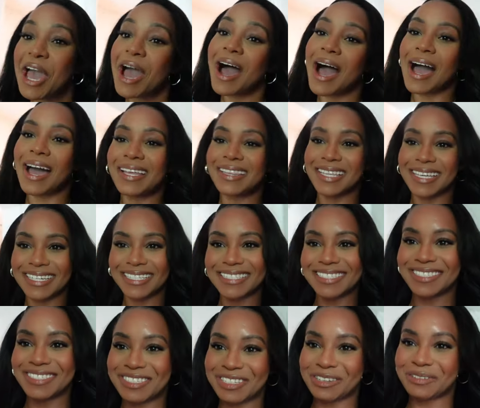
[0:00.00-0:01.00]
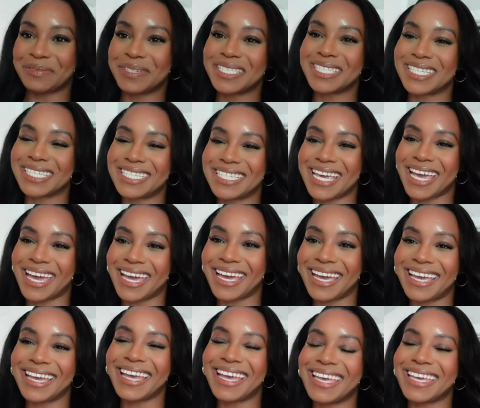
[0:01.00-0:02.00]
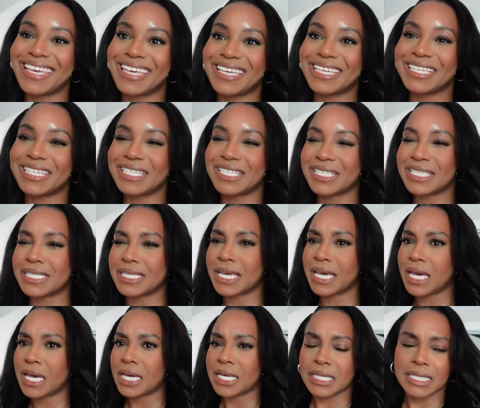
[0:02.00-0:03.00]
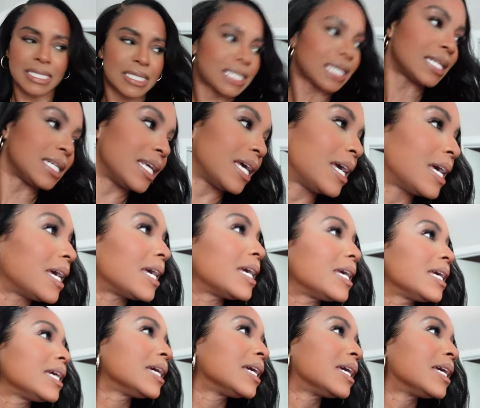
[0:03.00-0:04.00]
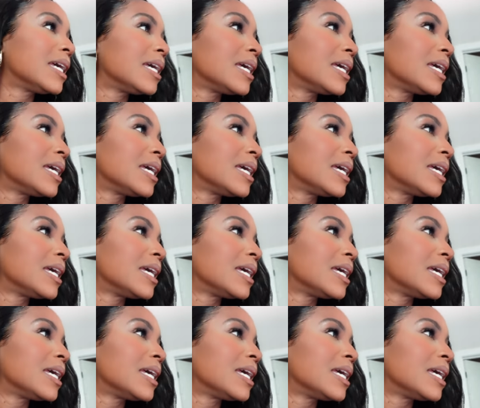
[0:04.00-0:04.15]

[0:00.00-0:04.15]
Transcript: Hi, ladies and gentlemen. Today is Sunday.